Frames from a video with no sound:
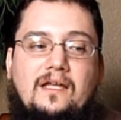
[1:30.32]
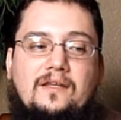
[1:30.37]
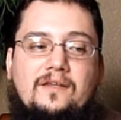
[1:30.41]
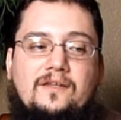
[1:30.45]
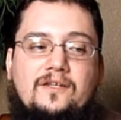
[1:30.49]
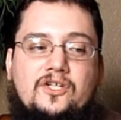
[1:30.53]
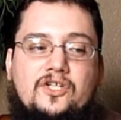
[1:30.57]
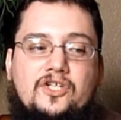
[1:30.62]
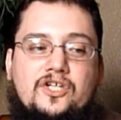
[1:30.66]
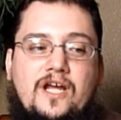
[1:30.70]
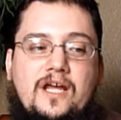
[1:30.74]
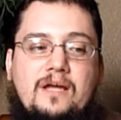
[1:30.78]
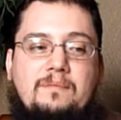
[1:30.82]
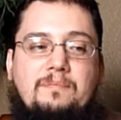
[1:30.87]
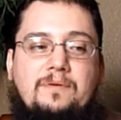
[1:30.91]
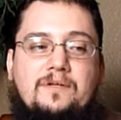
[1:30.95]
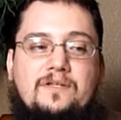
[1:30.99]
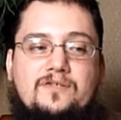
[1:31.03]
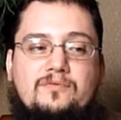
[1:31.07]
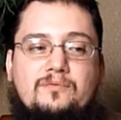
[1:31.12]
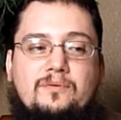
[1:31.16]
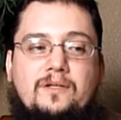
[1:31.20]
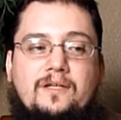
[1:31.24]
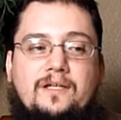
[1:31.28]
the shape
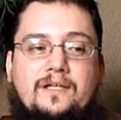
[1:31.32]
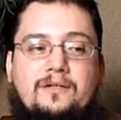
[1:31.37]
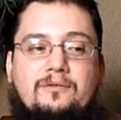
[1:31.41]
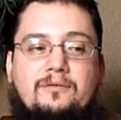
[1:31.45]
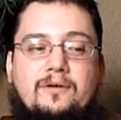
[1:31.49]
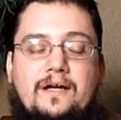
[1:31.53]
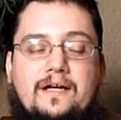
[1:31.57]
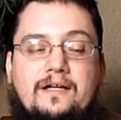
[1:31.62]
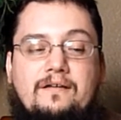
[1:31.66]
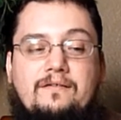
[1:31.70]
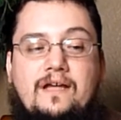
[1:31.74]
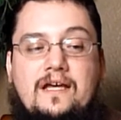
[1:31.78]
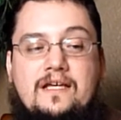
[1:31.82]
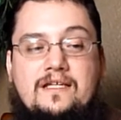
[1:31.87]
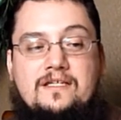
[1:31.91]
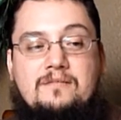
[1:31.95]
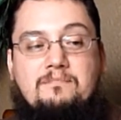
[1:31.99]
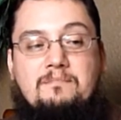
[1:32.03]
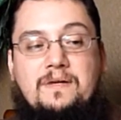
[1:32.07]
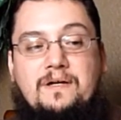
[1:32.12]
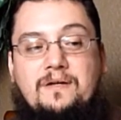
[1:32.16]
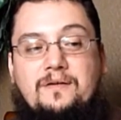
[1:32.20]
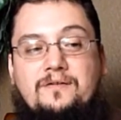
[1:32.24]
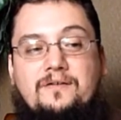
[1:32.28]
is really great as a
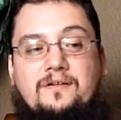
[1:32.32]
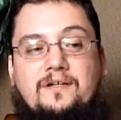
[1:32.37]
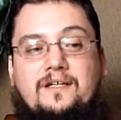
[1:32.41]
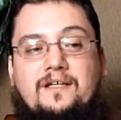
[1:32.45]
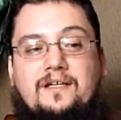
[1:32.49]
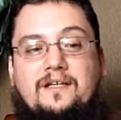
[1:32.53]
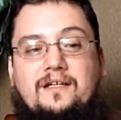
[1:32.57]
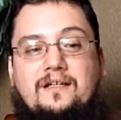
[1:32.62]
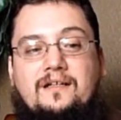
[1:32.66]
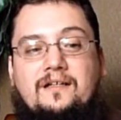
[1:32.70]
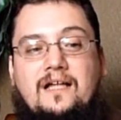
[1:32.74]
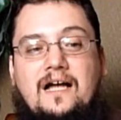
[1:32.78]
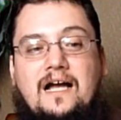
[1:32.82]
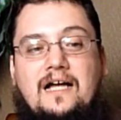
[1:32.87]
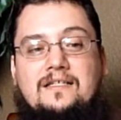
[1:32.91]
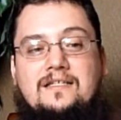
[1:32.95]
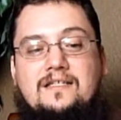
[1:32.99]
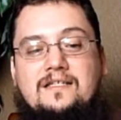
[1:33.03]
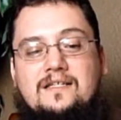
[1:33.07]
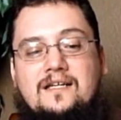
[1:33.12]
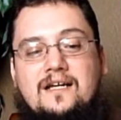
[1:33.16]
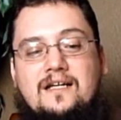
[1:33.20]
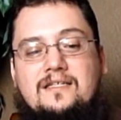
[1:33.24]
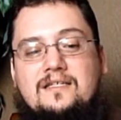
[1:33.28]
beer drinking glass.
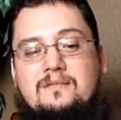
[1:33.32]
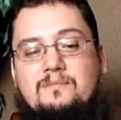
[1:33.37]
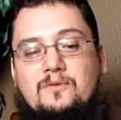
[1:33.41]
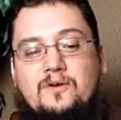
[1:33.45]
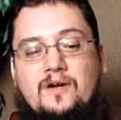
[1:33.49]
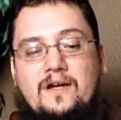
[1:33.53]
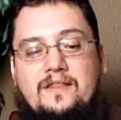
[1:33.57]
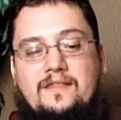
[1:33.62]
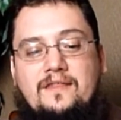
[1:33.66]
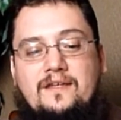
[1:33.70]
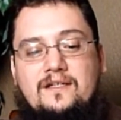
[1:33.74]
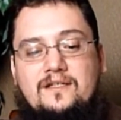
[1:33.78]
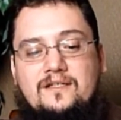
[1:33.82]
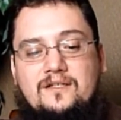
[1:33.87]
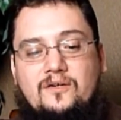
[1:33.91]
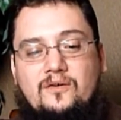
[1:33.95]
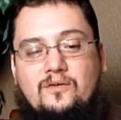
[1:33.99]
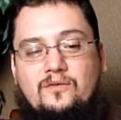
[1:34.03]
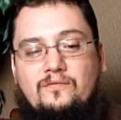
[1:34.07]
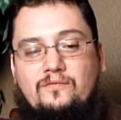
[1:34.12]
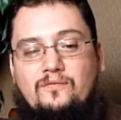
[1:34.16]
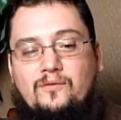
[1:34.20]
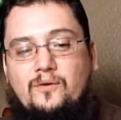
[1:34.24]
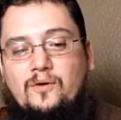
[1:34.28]
It's got some great things
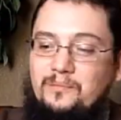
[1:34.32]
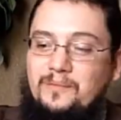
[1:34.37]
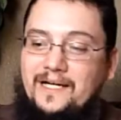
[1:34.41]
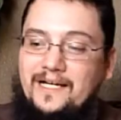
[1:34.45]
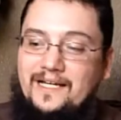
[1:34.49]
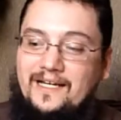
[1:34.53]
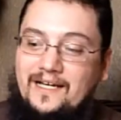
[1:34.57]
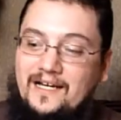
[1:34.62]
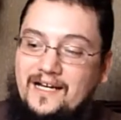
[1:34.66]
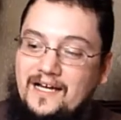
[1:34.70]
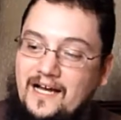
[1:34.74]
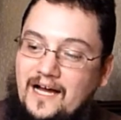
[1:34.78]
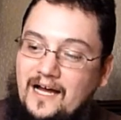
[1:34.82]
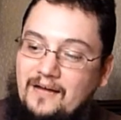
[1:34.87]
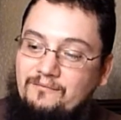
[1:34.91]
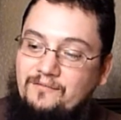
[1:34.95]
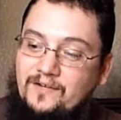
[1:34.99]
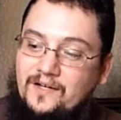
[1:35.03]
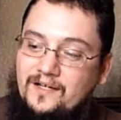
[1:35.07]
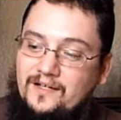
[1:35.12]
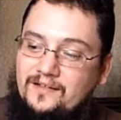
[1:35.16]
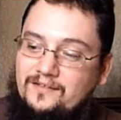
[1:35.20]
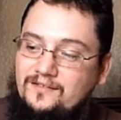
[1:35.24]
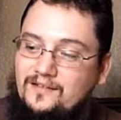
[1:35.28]
going for it. But I'm
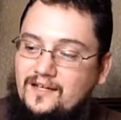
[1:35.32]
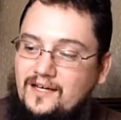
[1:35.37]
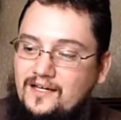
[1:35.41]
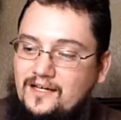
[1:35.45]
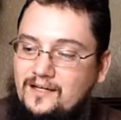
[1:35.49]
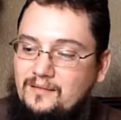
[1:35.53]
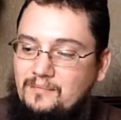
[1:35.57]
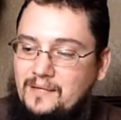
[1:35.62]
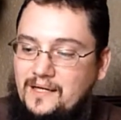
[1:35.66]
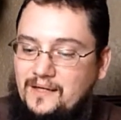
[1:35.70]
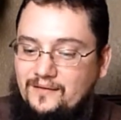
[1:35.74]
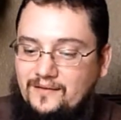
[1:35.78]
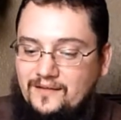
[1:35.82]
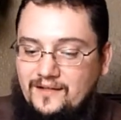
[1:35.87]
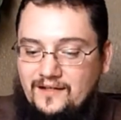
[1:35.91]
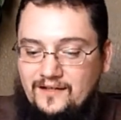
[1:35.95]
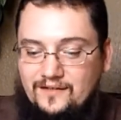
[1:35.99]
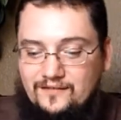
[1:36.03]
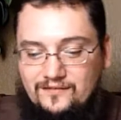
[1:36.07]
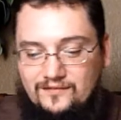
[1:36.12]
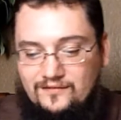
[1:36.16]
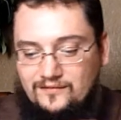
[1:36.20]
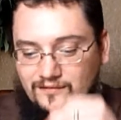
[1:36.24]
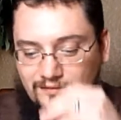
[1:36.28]
very excited about
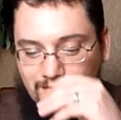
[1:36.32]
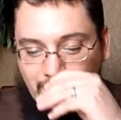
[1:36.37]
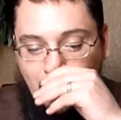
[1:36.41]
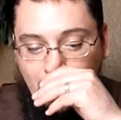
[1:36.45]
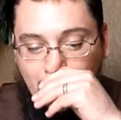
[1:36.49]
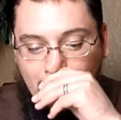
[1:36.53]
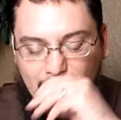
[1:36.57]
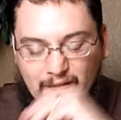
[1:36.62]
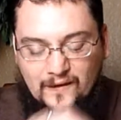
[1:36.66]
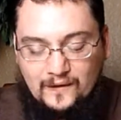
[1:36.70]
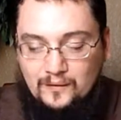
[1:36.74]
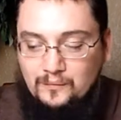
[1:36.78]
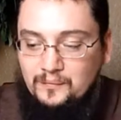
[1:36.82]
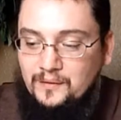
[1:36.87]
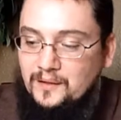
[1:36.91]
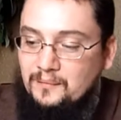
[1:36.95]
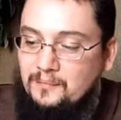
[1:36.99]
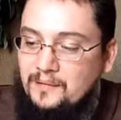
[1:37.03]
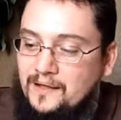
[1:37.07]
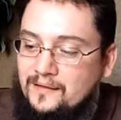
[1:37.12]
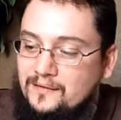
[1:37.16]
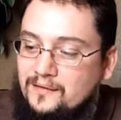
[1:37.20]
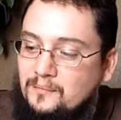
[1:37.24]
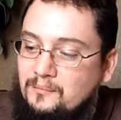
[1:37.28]
this. Talk a little bit
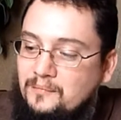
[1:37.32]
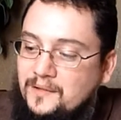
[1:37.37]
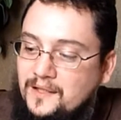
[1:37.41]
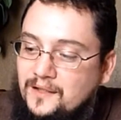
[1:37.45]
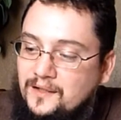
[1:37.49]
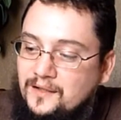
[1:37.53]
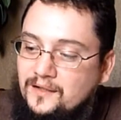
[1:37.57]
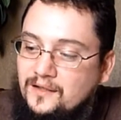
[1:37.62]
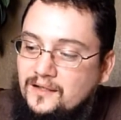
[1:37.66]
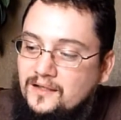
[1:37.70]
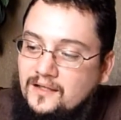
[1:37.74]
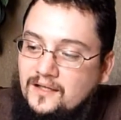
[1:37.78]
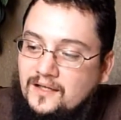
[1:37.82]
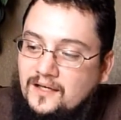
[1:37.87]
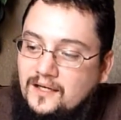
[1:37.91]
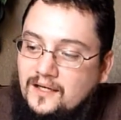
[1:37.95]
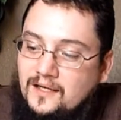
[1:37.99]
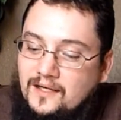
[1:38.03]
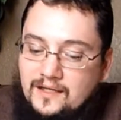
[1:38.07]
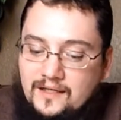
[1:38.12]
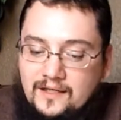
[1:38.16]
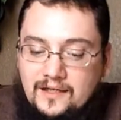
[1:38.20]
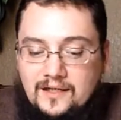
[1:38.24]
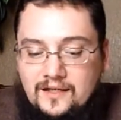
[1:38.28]
about the beer.
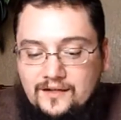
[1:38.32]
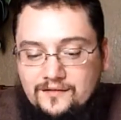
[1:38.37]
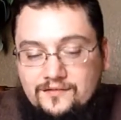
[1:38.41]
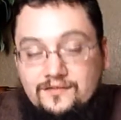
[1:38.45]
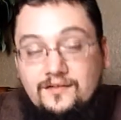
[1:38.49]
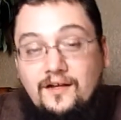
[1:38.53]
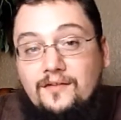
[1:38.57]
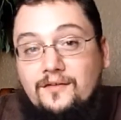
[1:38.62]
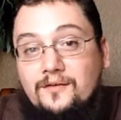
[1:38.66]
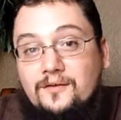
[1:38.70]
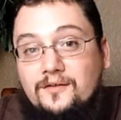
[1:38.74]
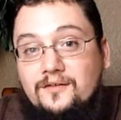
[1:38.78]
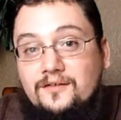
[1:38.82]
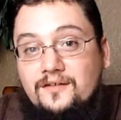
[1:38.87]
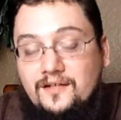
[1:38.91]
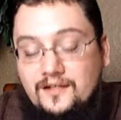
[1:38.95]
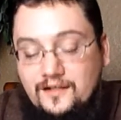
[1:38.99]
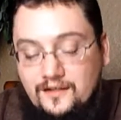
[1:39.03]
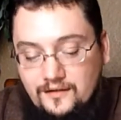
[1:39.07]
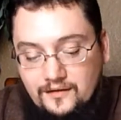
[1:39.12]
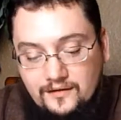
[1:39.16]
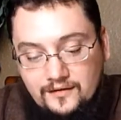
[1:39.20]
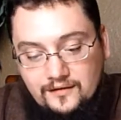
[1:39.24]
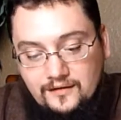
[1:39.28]
Southern
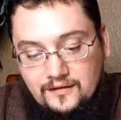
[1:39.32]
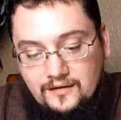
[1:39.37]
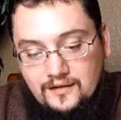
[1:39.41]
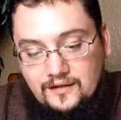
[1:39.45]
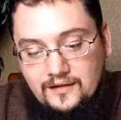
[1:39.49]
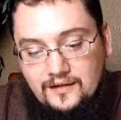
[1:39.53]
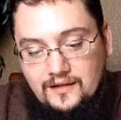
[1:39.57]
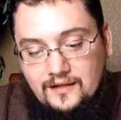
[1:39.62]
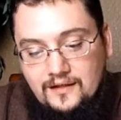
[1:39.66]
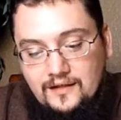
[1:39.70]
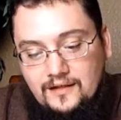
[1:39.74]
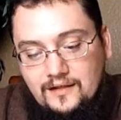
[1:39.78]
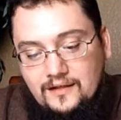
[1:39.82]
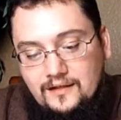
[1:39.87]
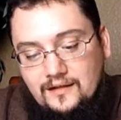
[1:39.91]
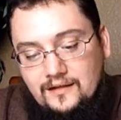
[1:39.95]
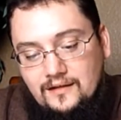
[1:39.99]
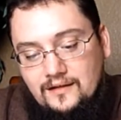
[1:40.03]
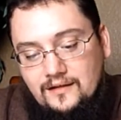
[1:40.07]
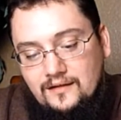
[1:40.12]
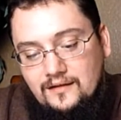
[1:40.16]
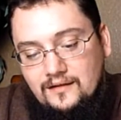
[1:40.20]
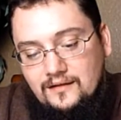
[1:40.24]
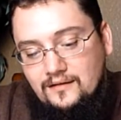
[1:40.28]
Tier,
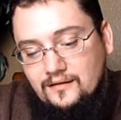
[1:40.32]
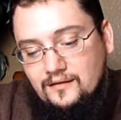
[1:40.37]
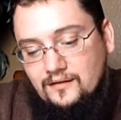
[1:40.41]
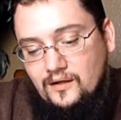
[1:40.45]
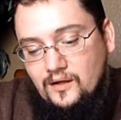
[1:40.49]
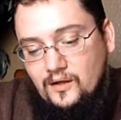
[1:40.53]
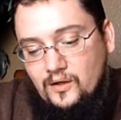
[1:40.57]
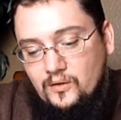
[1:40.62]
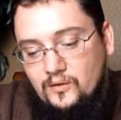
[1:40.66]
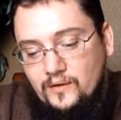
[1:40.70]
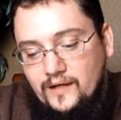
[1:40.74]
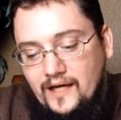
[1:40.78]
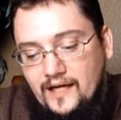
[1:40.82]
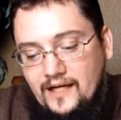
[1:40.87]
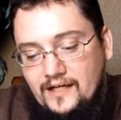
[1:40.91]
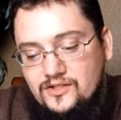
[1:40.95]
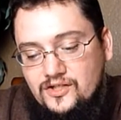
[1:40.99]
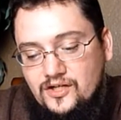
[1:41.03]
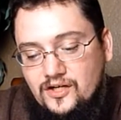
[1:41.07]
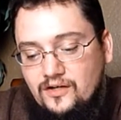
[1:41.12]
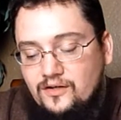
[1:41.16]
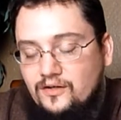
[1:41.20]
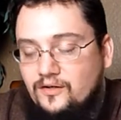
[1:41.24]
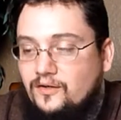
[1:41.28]
Oak
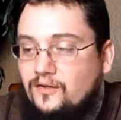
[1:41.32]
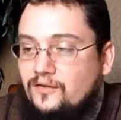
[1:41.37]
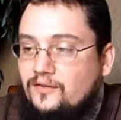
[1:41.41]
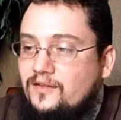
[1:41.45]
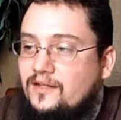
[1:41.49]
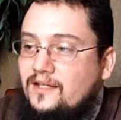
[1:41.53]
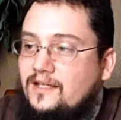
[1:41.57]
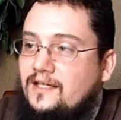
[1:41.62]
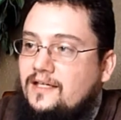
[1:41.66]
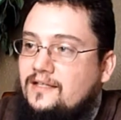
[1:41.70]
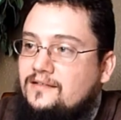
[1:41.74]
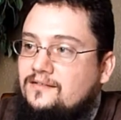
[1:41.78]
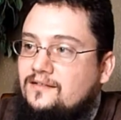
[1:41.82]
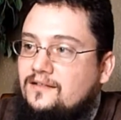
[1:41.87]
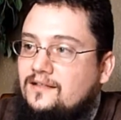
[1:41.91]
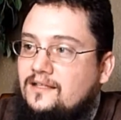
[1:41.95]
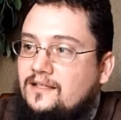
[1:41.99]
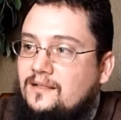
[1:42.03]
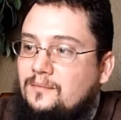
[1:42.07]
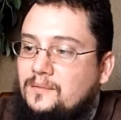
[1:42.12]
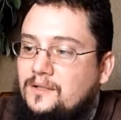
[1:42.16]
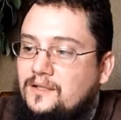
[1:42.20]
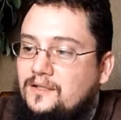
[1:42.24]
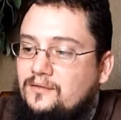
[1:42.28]
Aged Unearthly. It's a
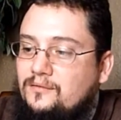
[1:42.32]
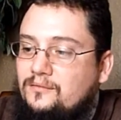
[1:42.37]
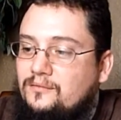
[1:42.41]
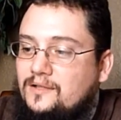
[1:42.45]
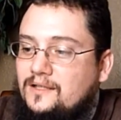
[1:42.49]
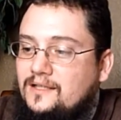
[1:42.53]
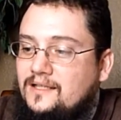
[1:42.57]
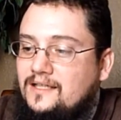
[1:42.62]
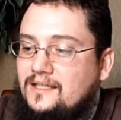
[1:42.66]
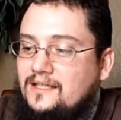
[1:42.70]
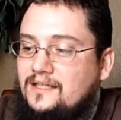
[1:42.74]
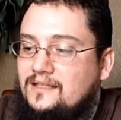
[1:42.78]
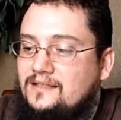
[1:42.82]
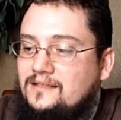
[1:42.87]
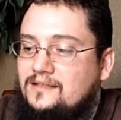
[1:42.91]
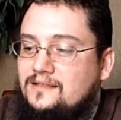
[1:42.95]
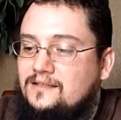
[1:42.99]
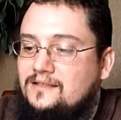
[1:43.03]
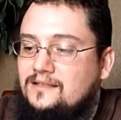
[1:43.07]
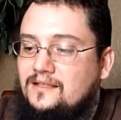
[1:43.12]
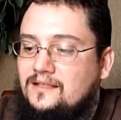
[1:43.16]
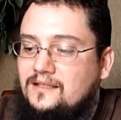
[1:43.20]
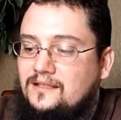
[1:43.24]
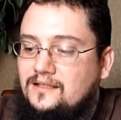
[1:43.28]
limited
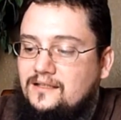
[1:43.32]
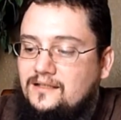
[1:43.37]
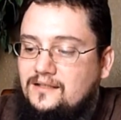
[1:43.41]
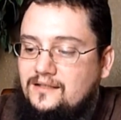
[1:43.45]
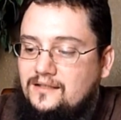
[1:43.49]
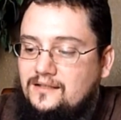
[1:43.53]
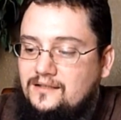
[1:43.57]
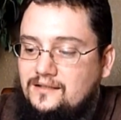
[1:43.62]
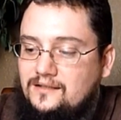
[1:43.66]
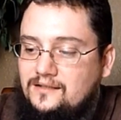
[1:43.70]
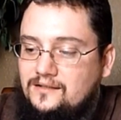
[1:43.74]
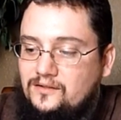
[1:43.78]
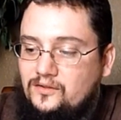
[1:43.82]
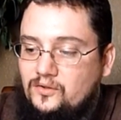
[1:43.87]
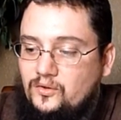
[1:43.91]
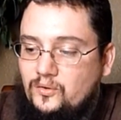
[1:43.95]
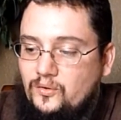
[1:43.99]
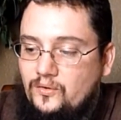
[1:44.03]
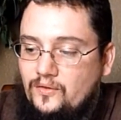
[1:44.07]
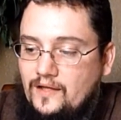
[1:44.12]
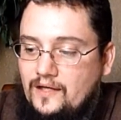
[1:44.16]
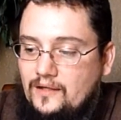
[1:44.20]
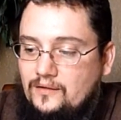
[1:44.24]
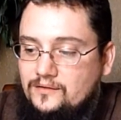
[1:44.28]
release. This is
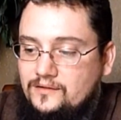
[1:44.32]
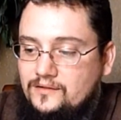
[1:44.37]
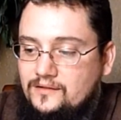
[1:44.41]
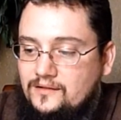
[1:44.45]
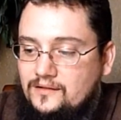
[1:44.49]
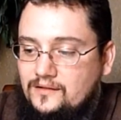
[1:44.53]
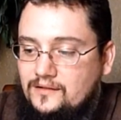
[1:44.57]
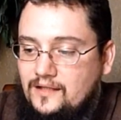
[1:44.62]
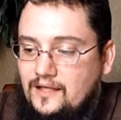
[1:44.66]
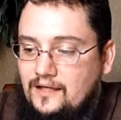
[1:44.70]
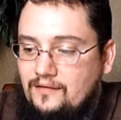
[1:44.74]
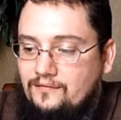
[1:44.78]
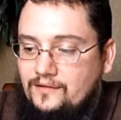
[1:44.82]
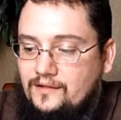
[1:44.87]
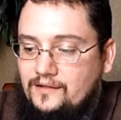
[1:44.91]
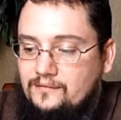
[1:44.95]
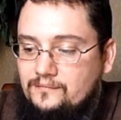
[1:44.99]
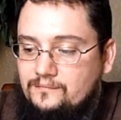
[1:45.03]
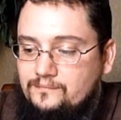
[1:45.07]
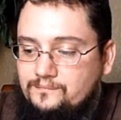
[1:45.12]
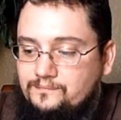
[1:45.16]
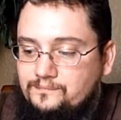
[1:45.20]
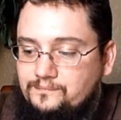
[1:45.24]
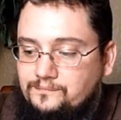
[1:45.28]

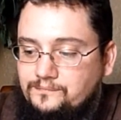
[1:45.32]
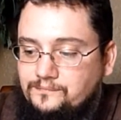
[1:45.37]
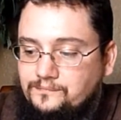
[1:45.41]
2011.